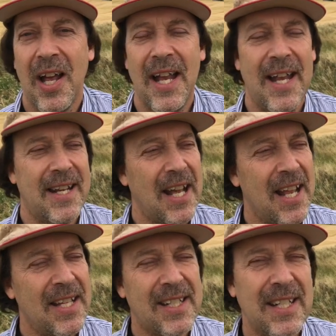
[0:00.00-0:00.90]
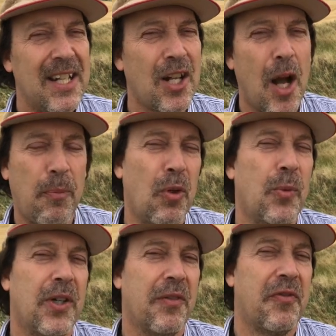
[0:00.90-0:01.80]
And I had seen a couple
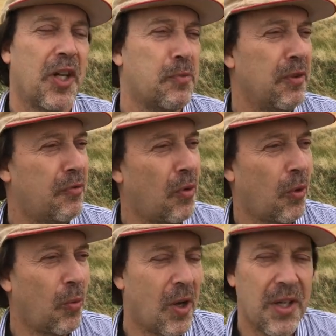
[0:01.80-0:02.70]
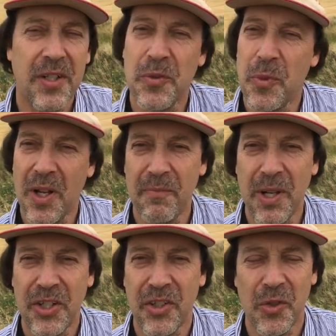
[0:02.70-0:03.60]
weird effects before. One is one I've
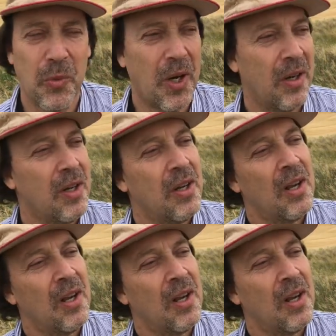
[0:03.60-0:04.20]
mentioned where